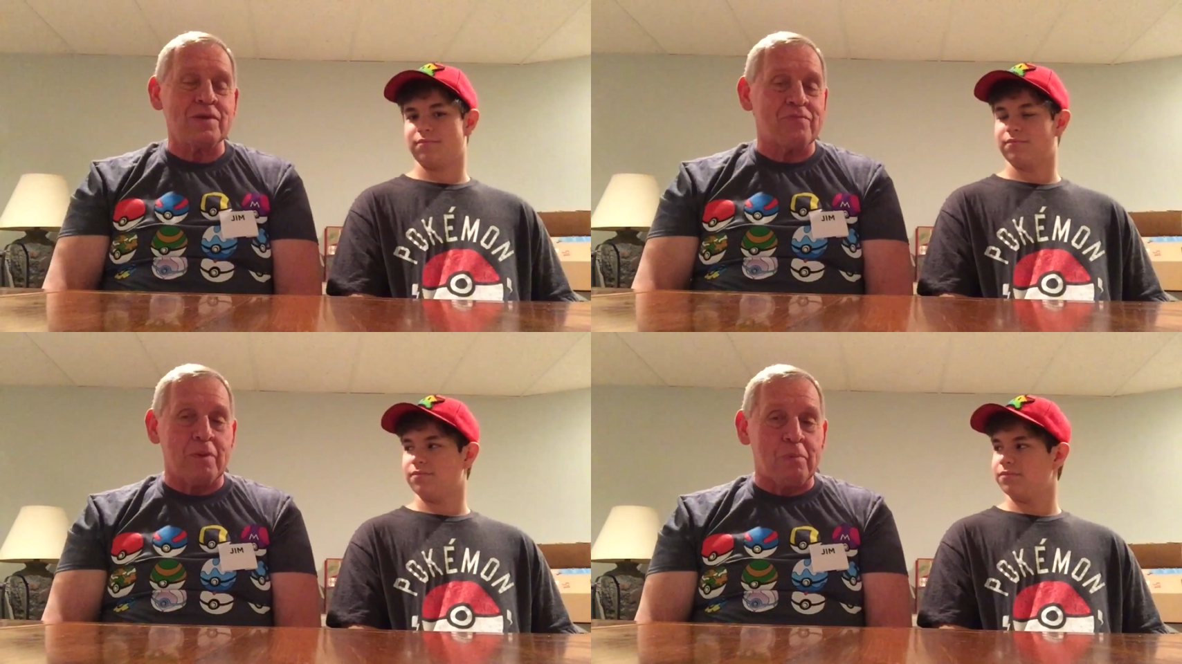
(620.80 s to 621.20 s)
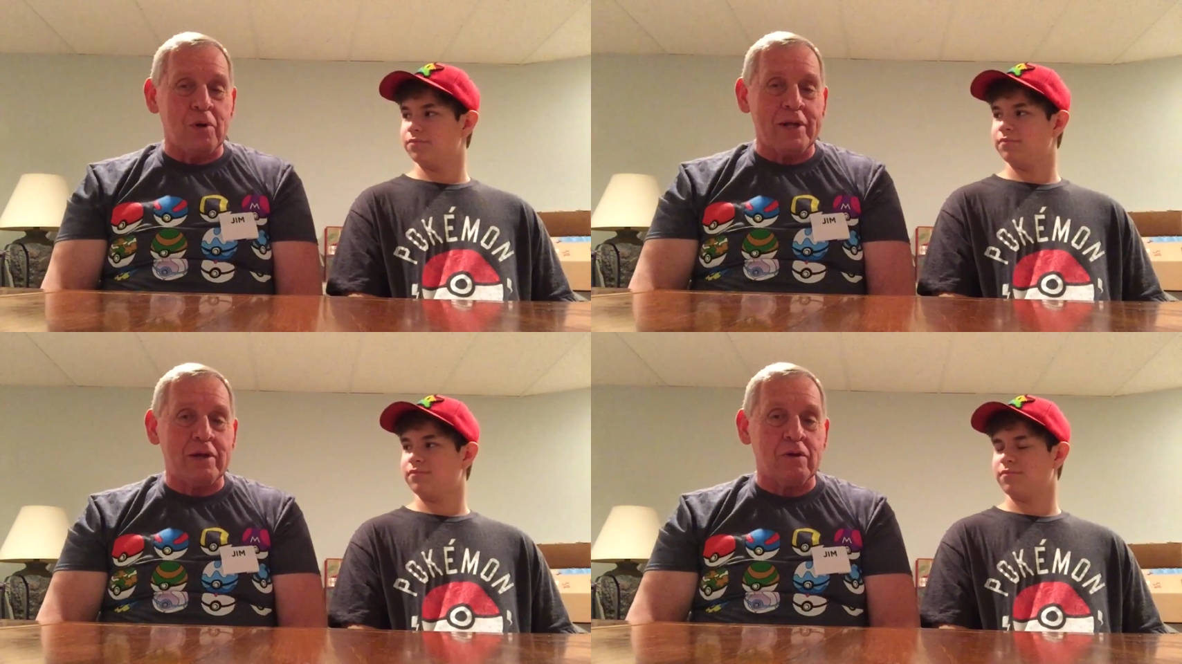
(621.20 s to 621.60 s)
Speaker 1: if they're
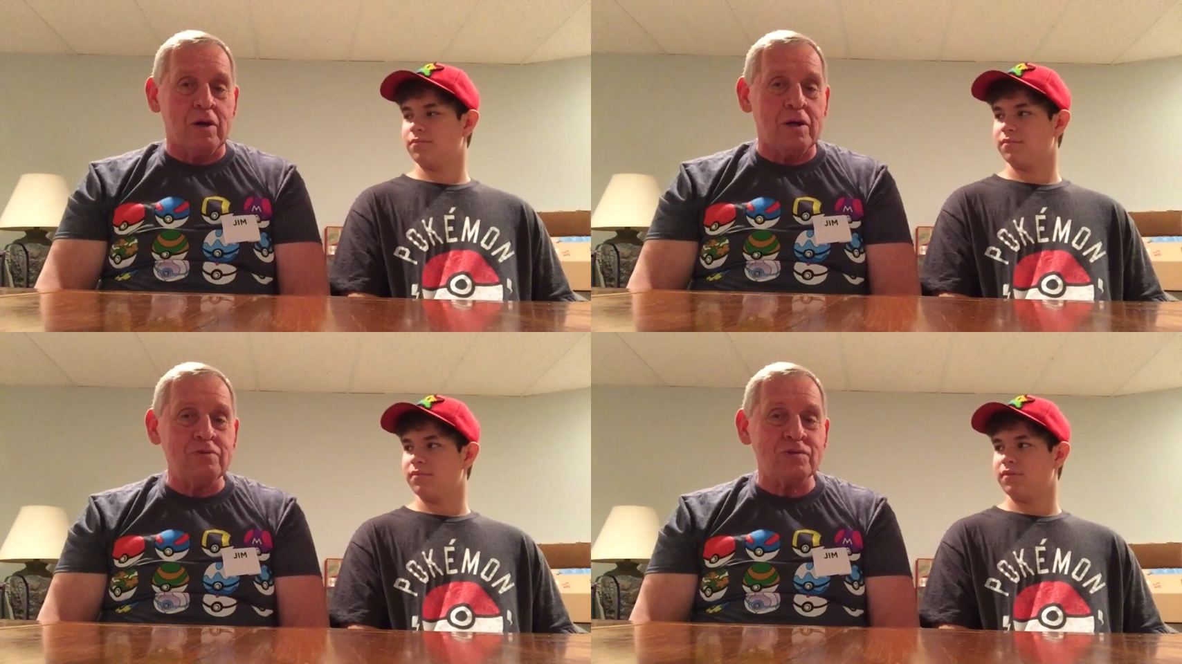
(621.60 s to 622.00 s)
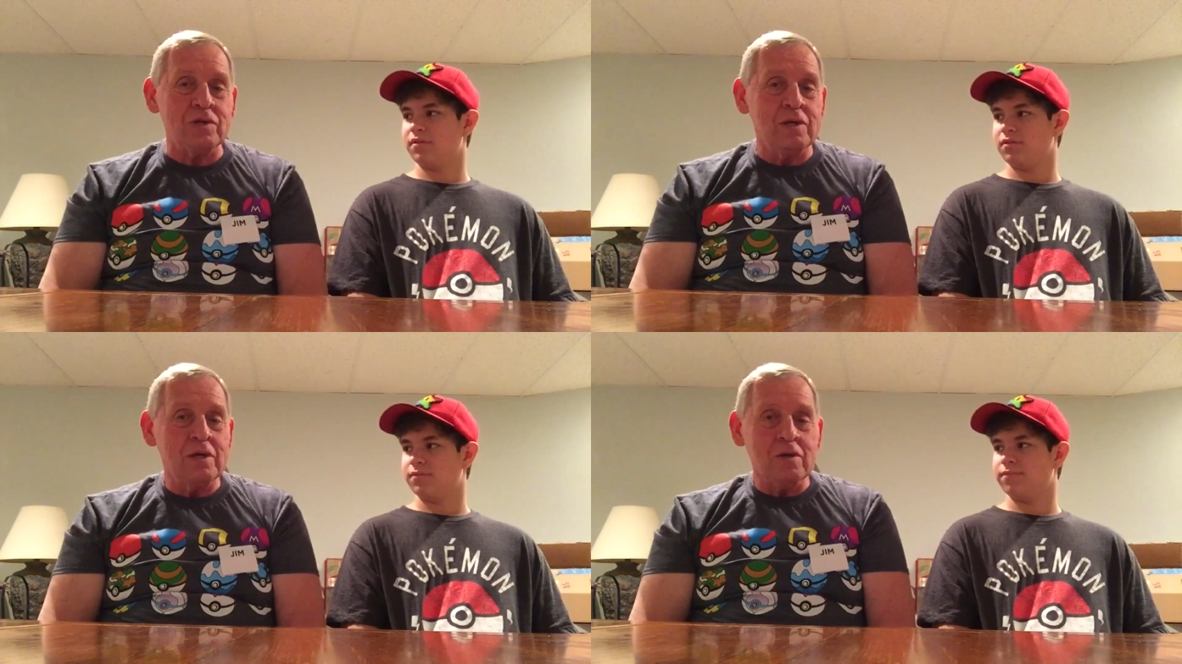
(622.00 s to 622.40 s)
pretty close,
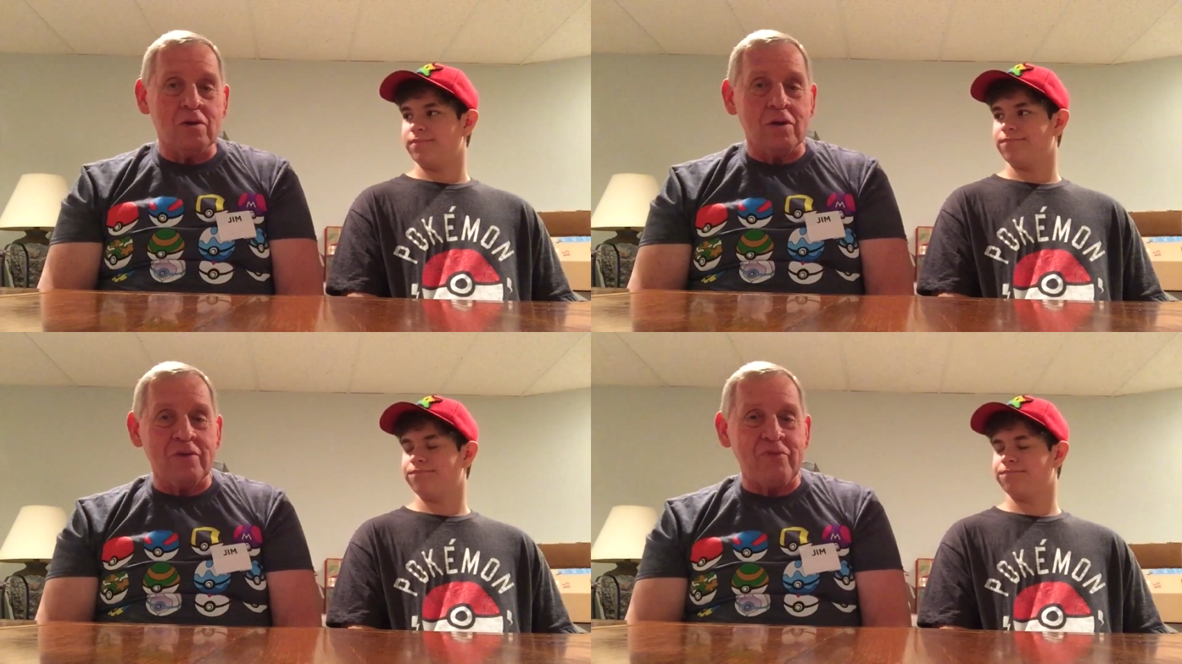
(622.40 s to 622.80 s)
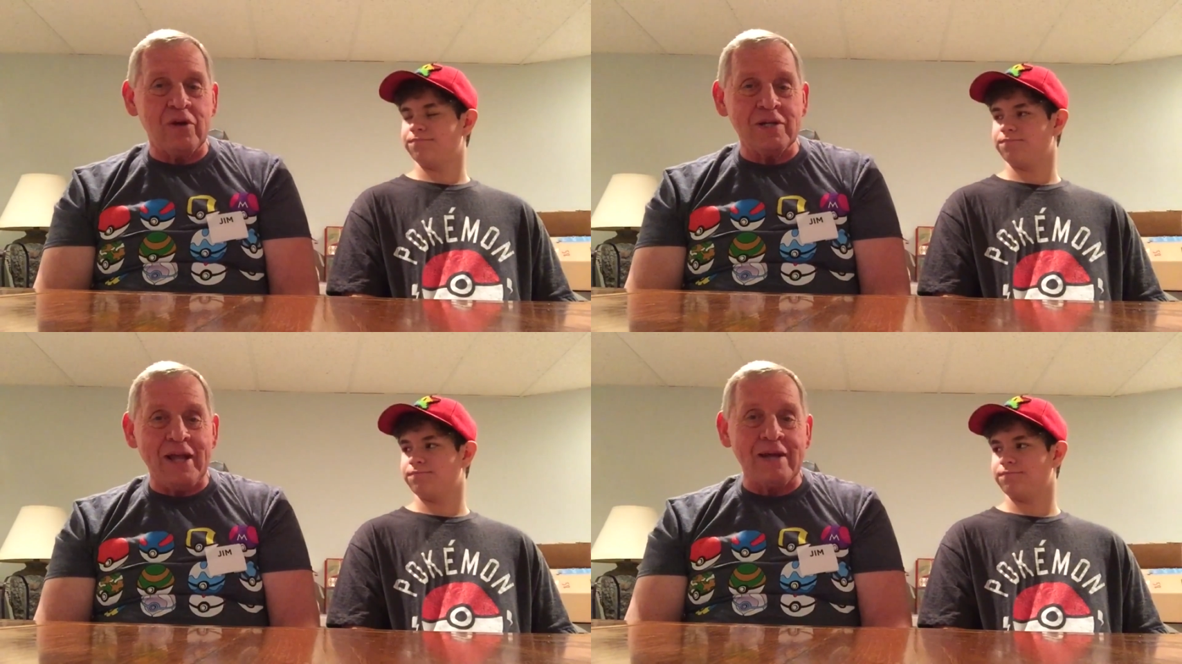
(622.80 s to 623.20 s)
or if
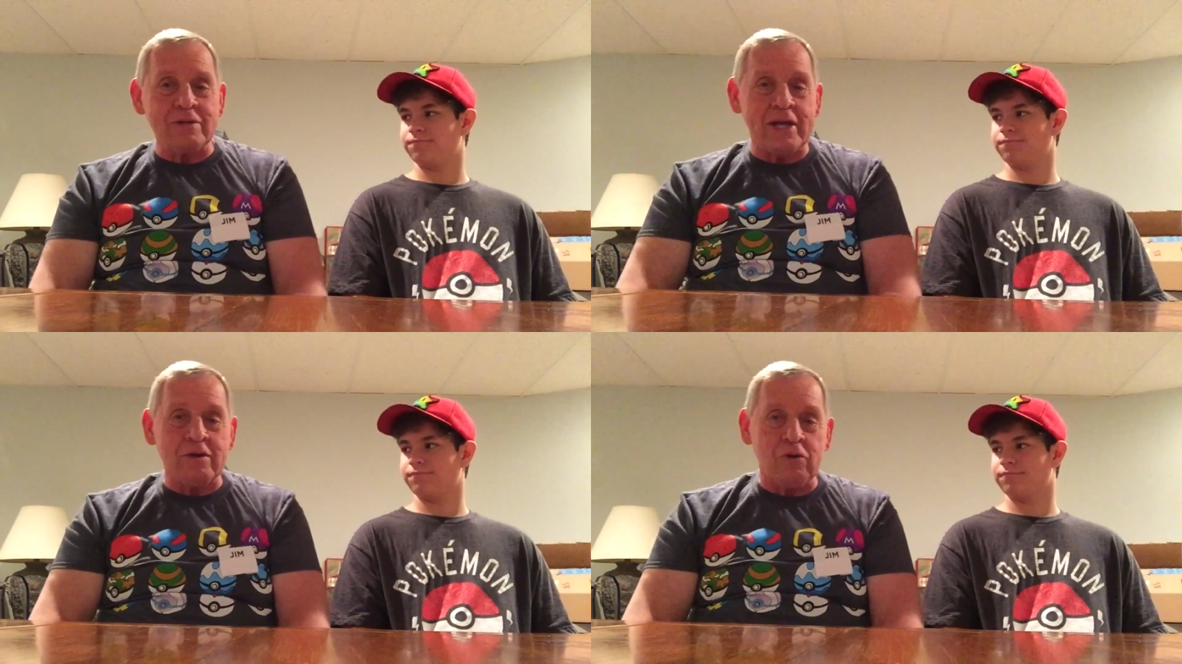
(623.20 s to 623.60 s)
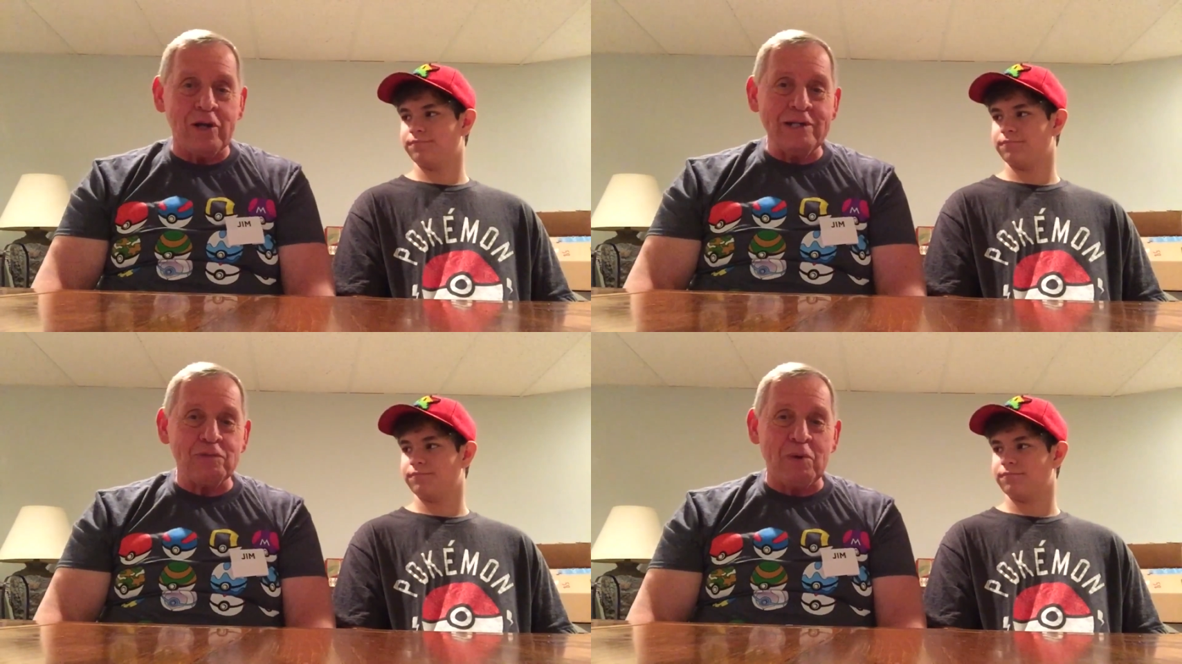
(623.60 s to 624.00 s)
you're in downtown
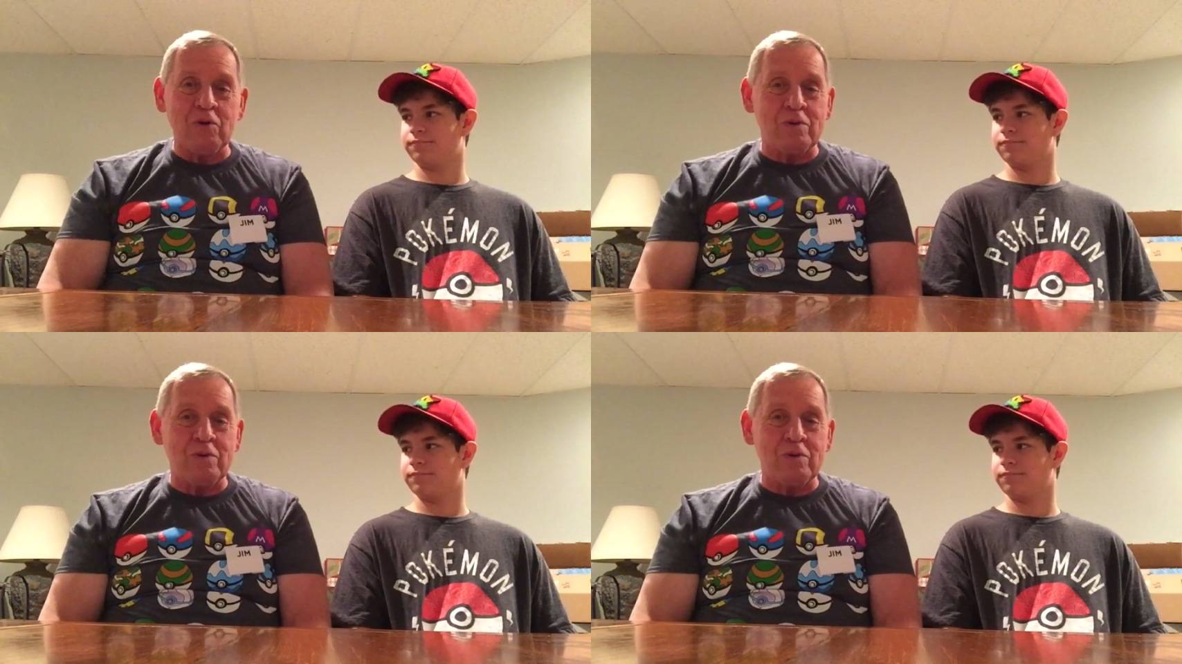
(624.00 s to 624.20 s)
Greensboro,